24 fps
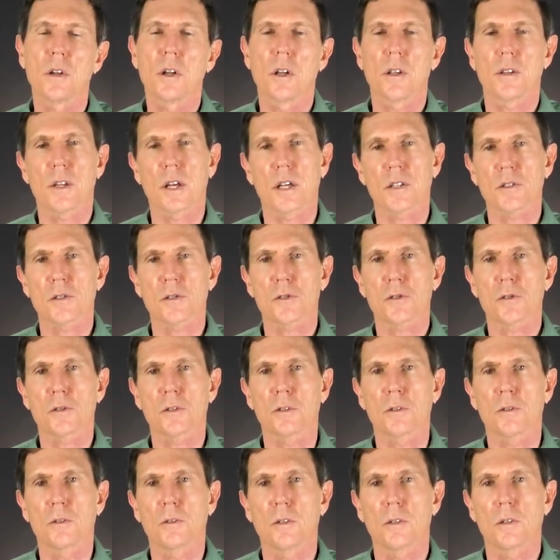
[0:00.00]
That's
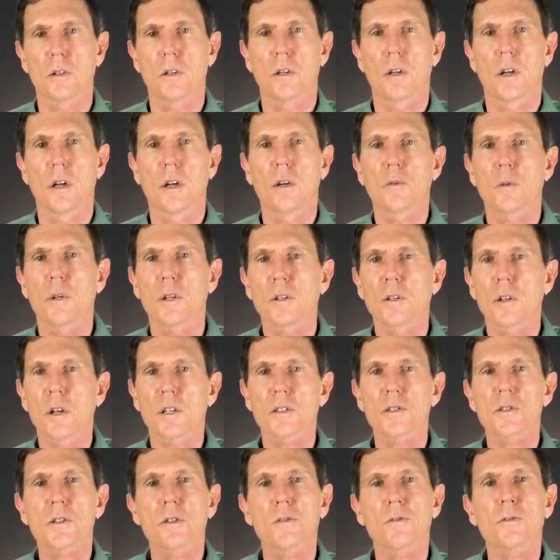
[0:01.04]
true. We
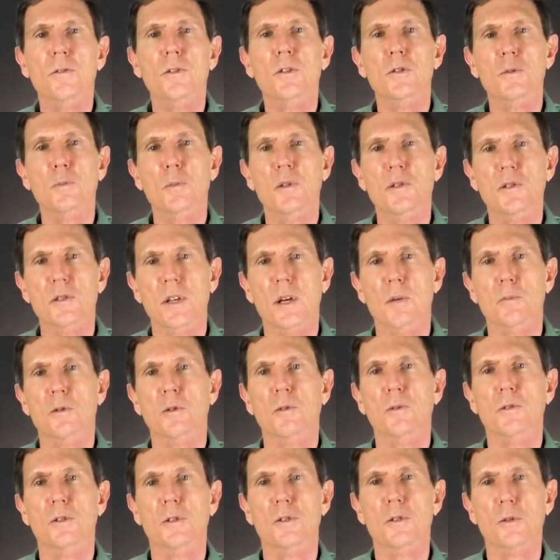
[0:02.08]
launched the first
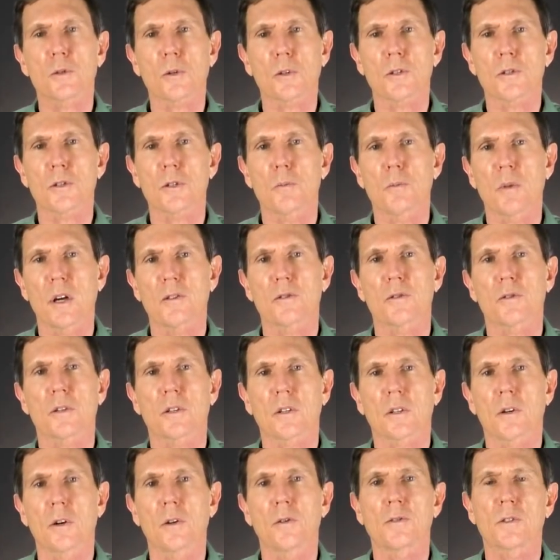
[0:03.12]
perceptual distortion
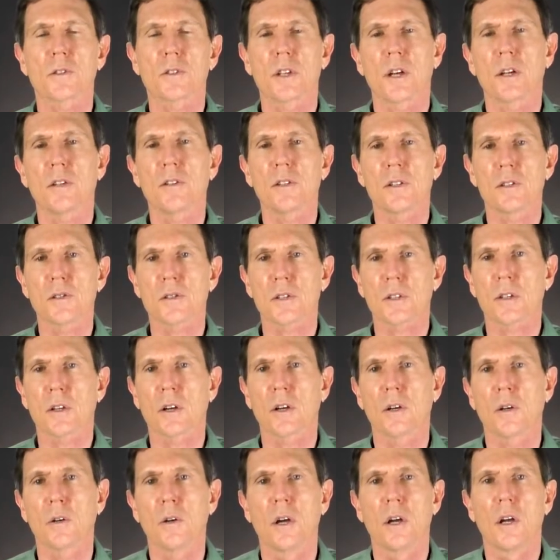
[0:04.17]
metric over 10 years
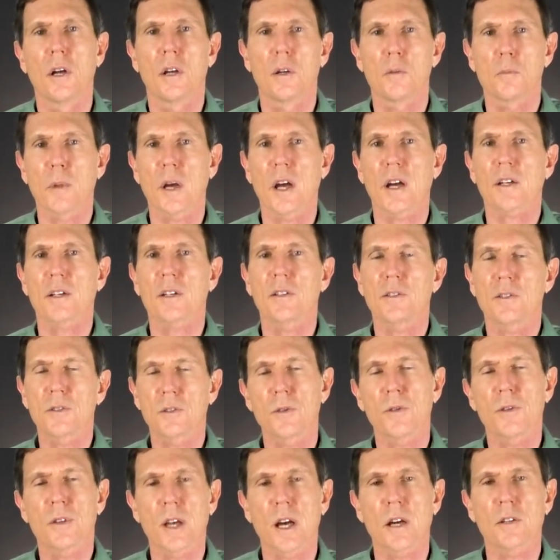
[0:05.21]
ago, back in
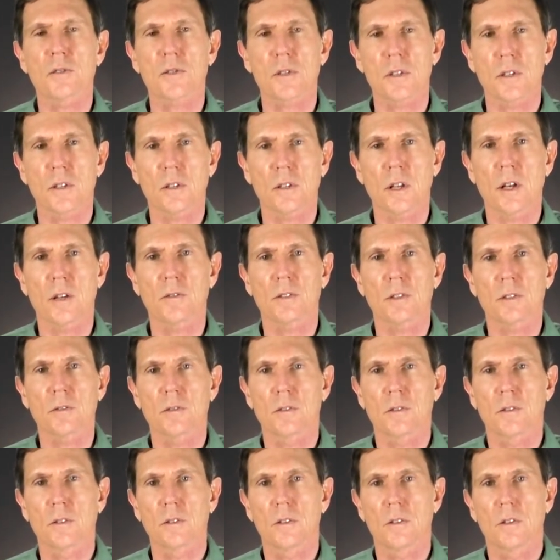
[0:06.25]
2011.
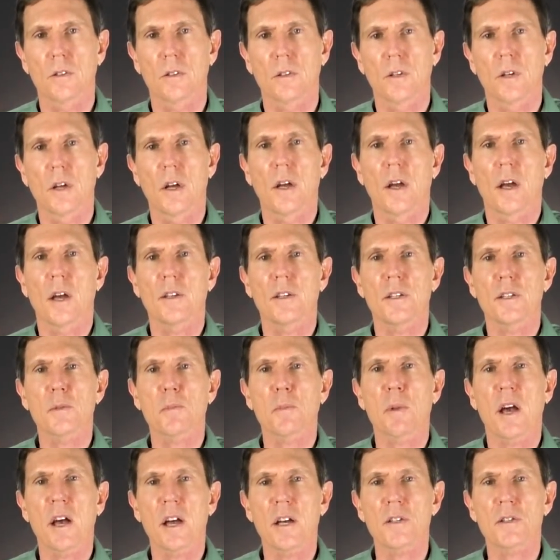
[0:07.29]
And this
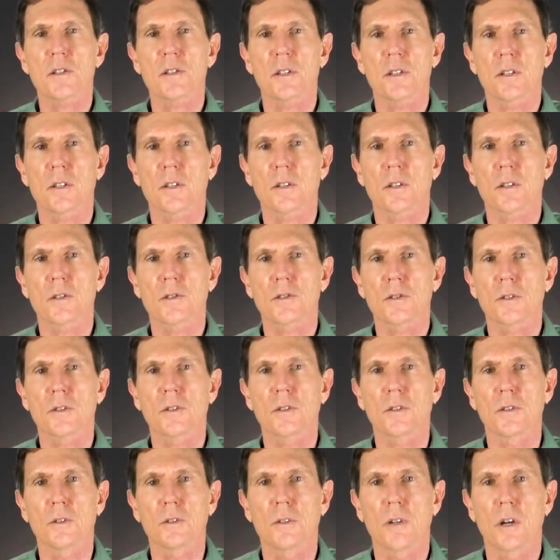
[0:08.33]
past year or
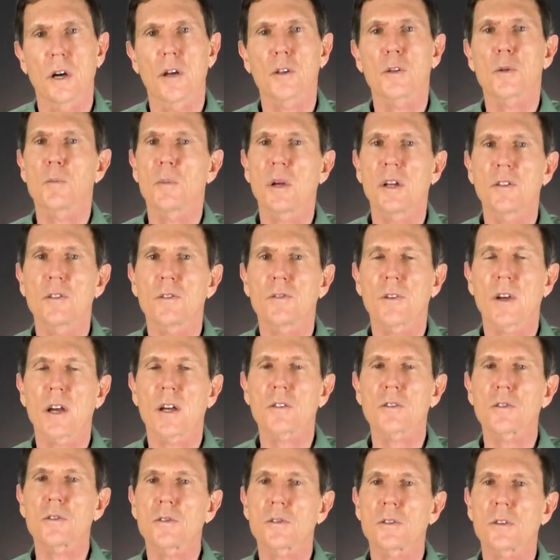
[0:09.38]
two, other
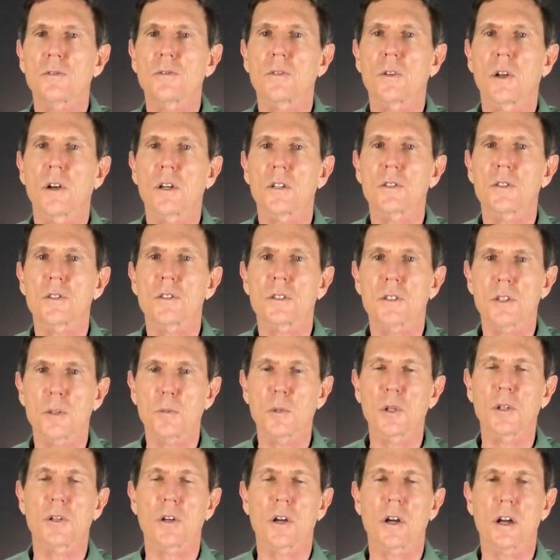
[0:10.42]
manufacturers have launched
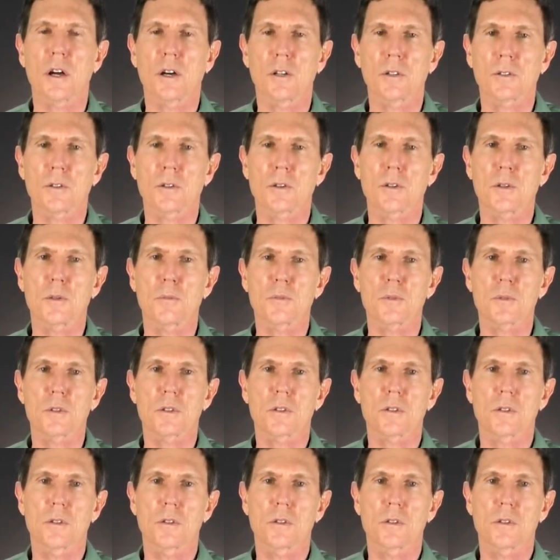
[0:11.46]
similar algorithms.